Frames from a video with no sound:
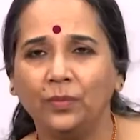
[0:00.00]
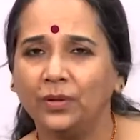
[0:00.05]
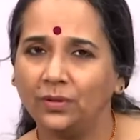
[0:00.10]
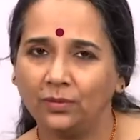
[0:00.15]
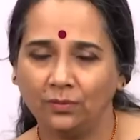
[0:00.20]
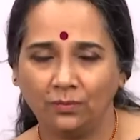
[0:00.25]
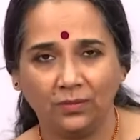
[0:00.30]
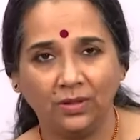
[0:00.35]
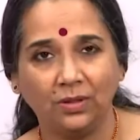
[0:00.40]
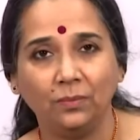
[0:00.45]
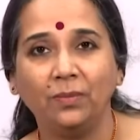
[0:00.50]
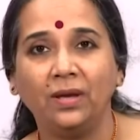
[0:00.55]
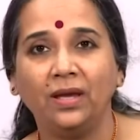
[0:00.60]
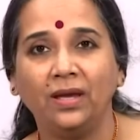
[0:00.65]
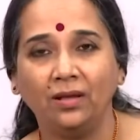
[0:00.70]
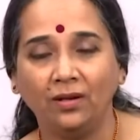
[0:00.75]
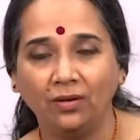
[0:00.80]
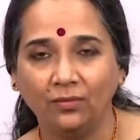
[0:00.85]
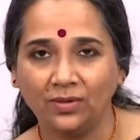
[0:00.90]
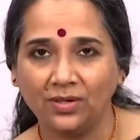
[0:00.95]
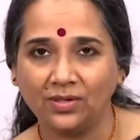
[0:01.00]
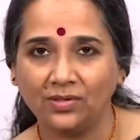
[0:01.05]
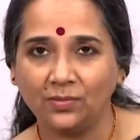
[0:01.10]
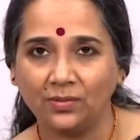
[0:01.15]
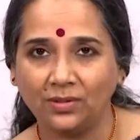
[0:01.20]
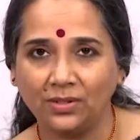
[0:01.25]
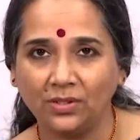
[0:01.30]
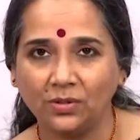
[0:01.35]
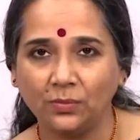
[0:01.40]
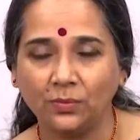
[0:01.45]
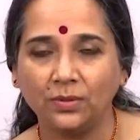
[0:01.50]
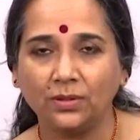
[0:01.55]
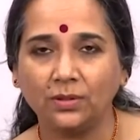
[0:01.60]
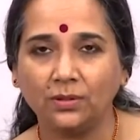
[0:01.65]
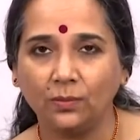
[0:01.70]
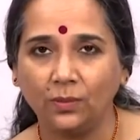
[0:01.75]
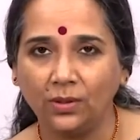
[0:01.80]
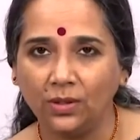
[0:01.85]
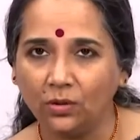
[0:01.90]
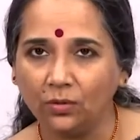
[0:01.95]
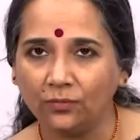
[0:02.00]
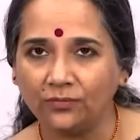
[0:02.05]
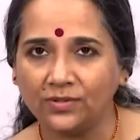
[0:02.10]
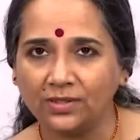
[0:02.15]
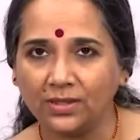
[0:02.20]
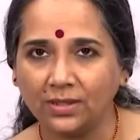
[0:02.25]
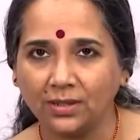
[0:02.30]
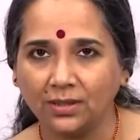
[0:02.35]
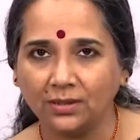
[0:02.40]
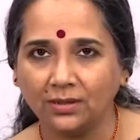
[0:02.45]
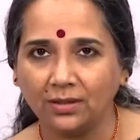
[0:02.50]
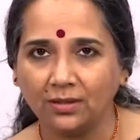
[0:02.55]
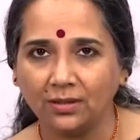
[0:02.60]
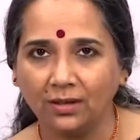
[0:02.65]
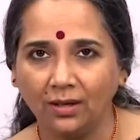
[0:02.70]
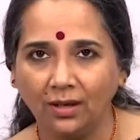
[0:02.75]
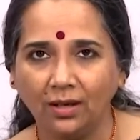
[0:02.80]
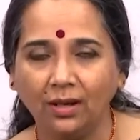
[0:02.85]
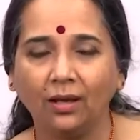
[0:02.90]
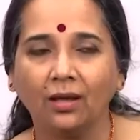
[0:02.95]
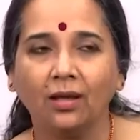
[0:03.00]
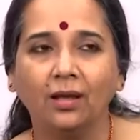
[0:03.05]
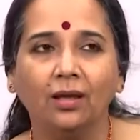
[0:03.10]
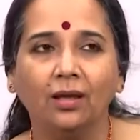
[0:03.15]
But in Bhairav, that's a very typical way of singing the Re.